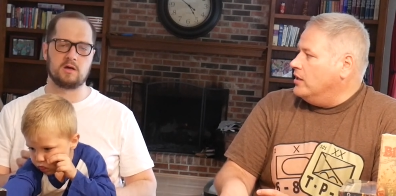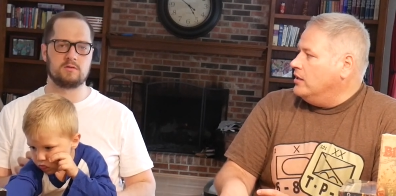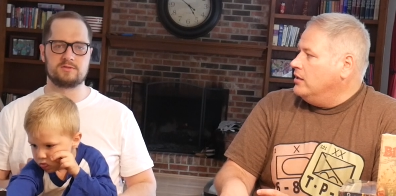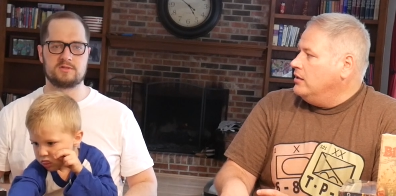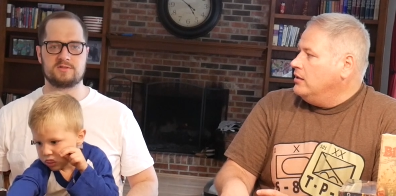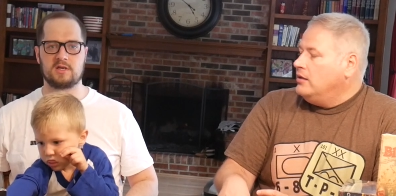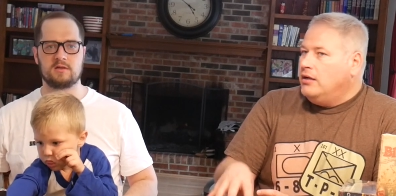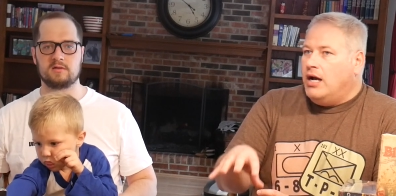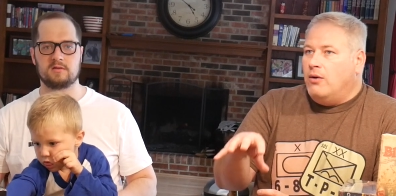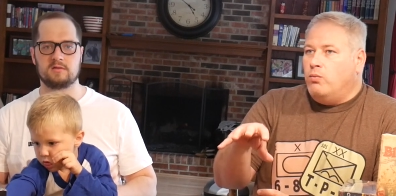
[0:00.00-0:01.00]
Speaker 1: Oh, it was
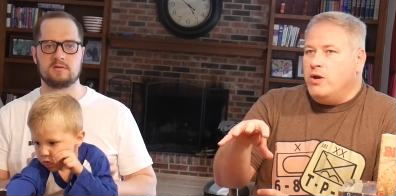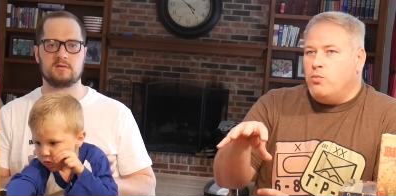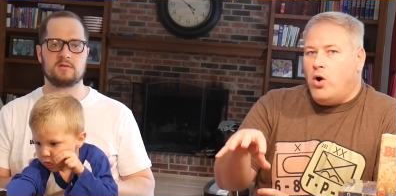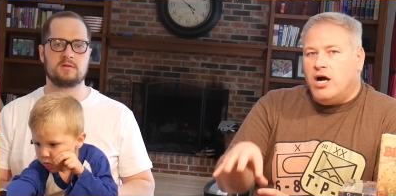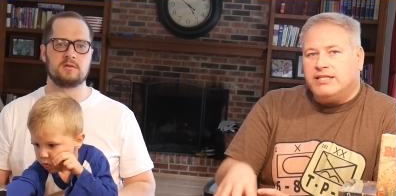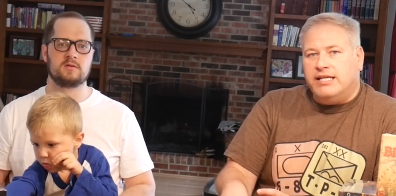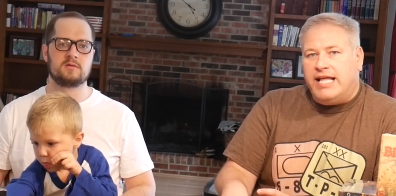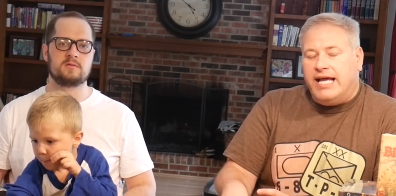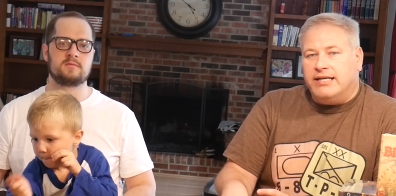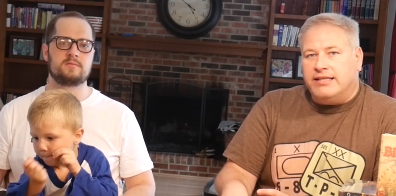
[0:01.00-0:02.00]
insane. Uh, we walked in
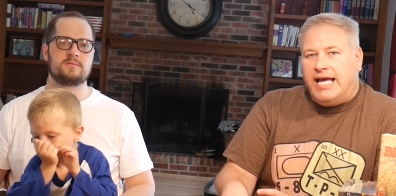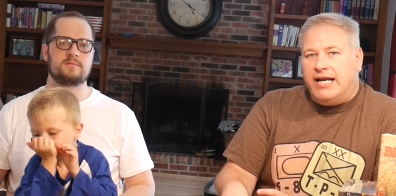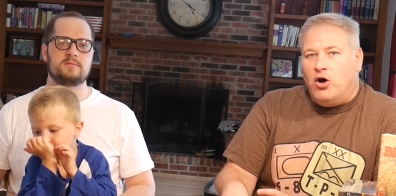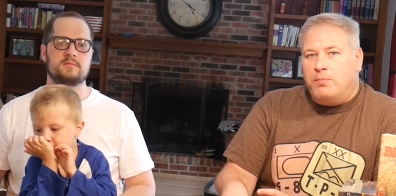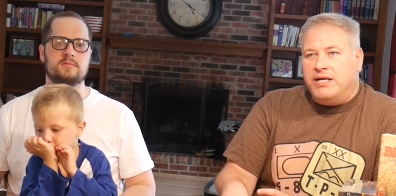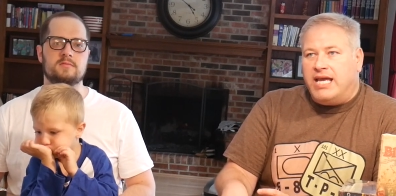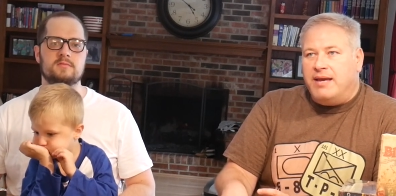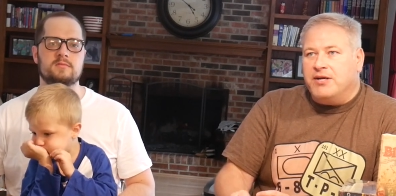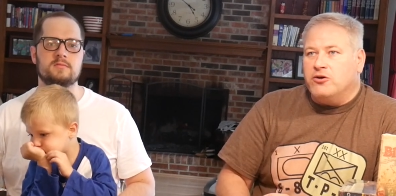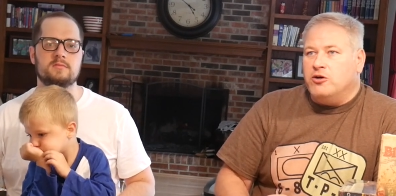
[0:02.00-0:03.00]
that that open
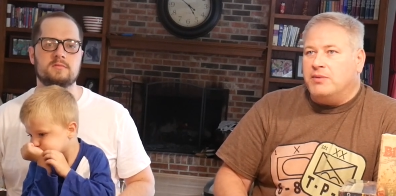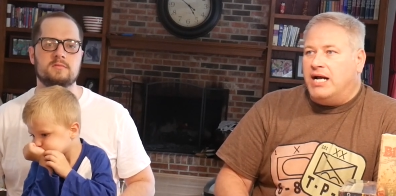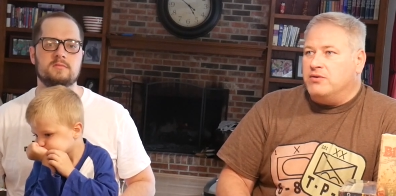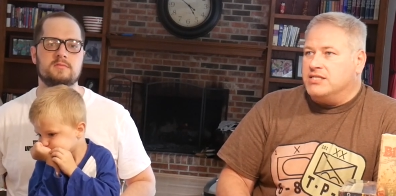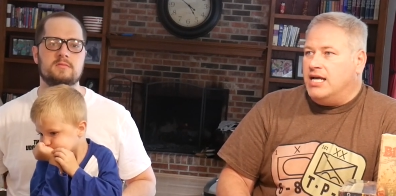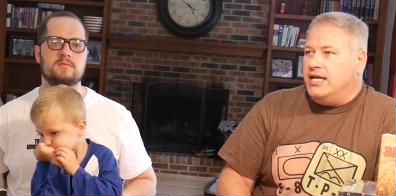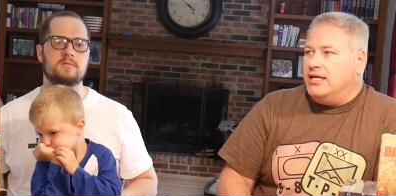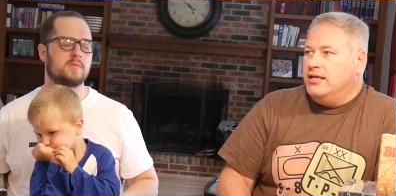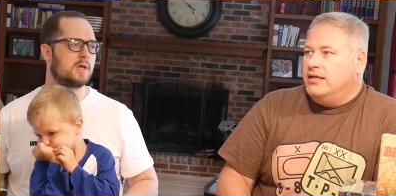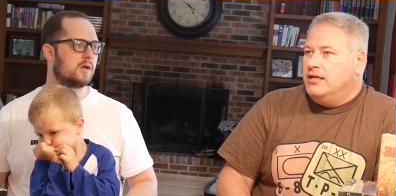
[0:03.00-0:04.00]
gaming room, and I was like,
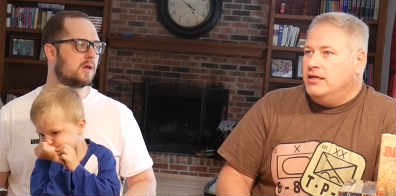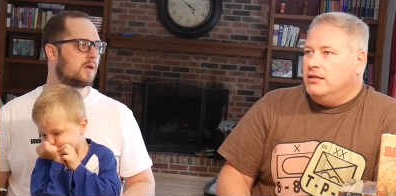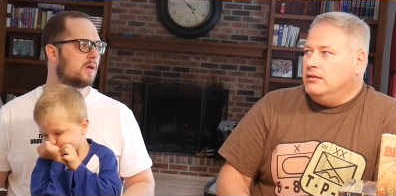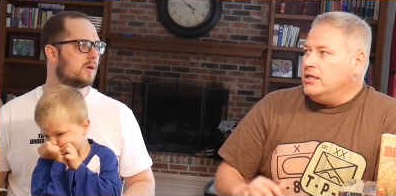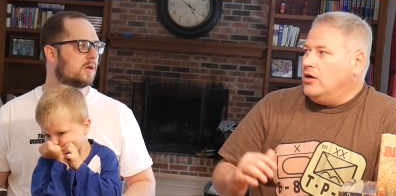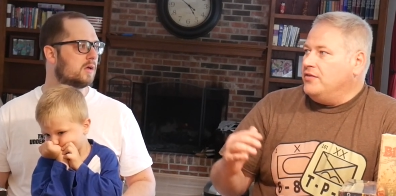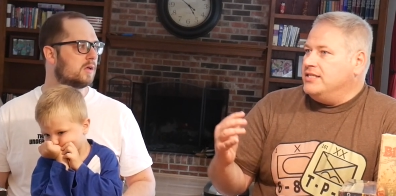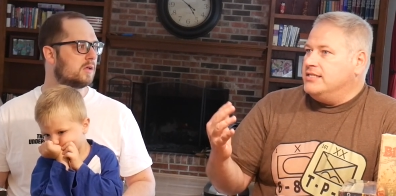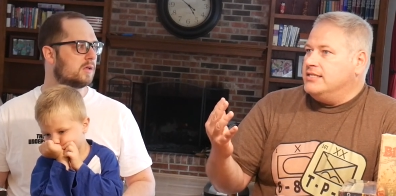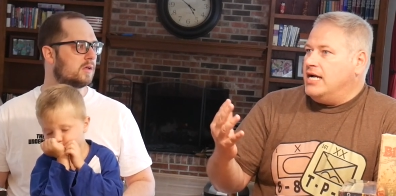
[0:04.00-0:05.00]
"Look at all
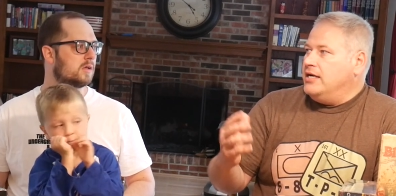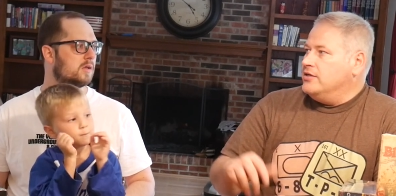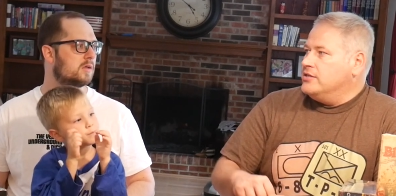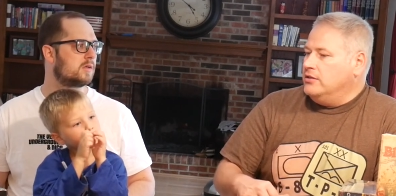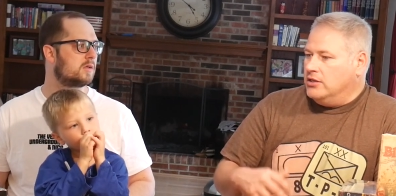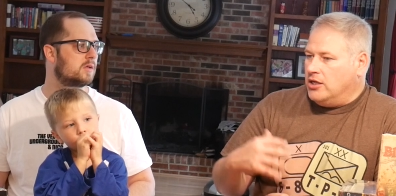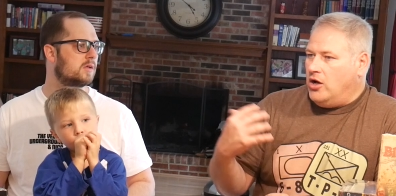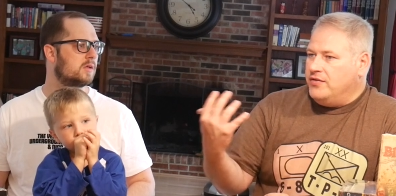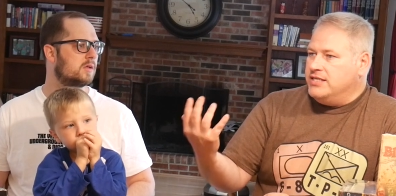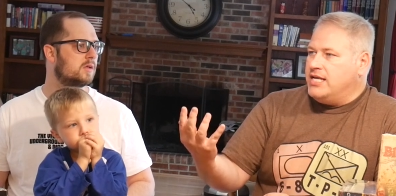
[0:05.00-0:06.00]
these designers! Look at
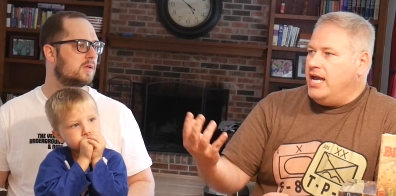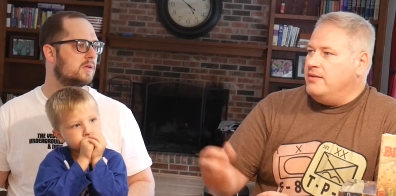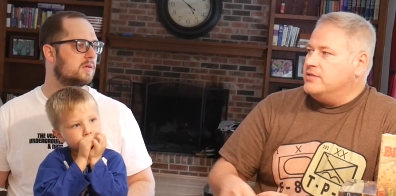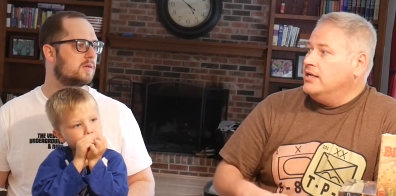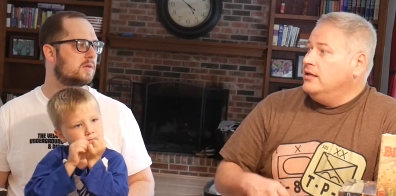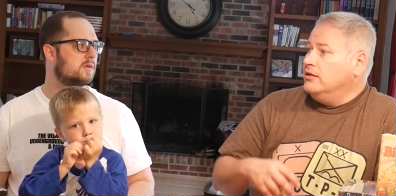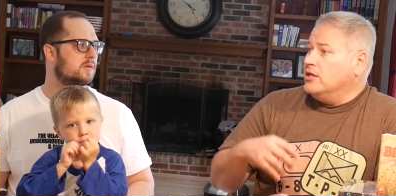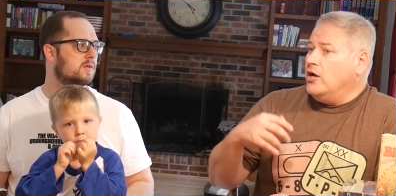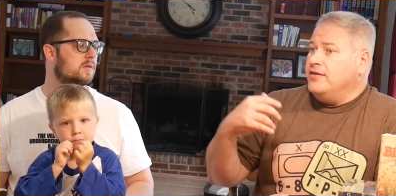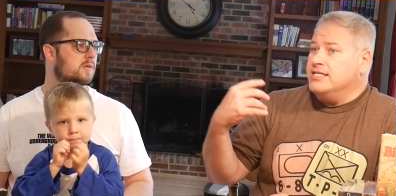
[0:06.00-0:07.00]
all these games! Look
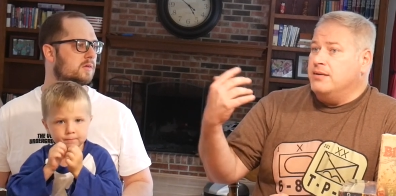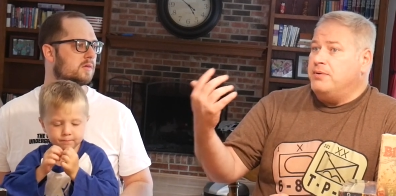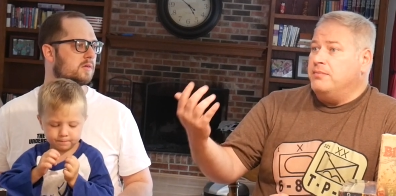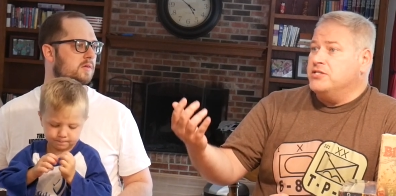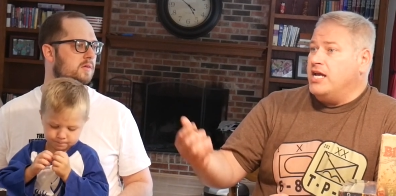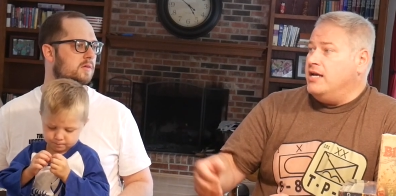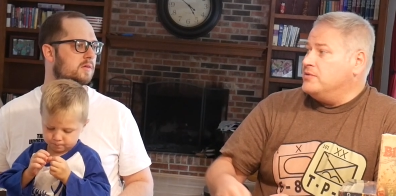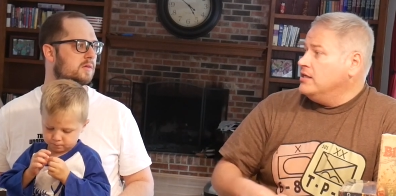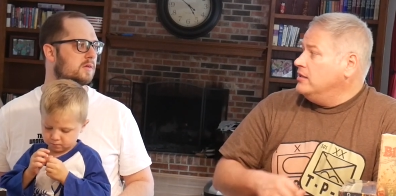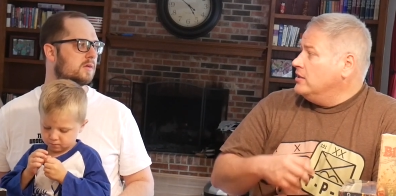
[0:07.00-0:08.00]
at all these unpublished
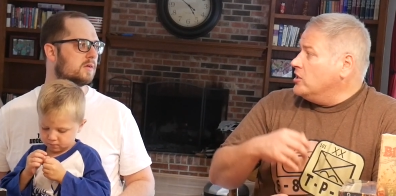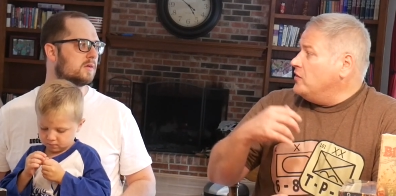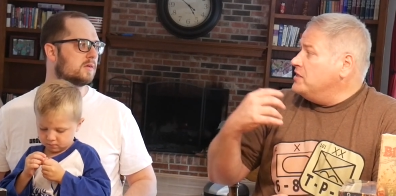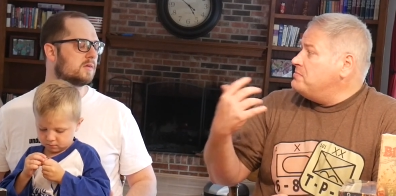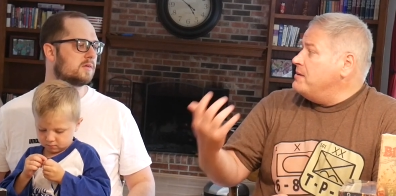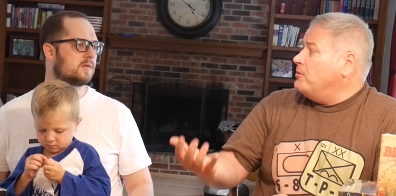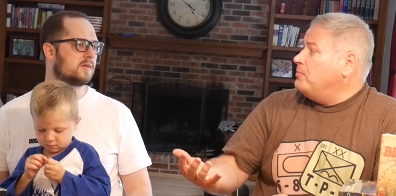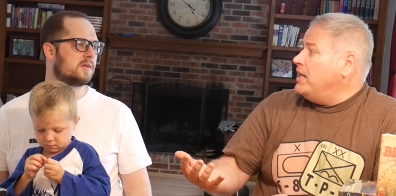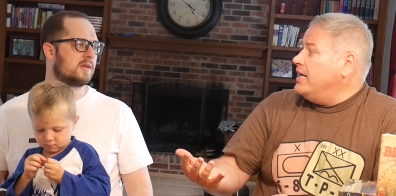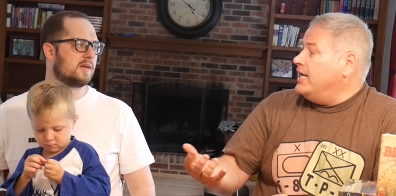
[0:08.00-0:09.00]
games! Look at all these people
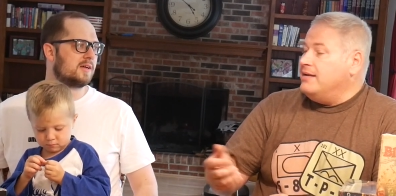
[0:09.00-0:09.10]
playing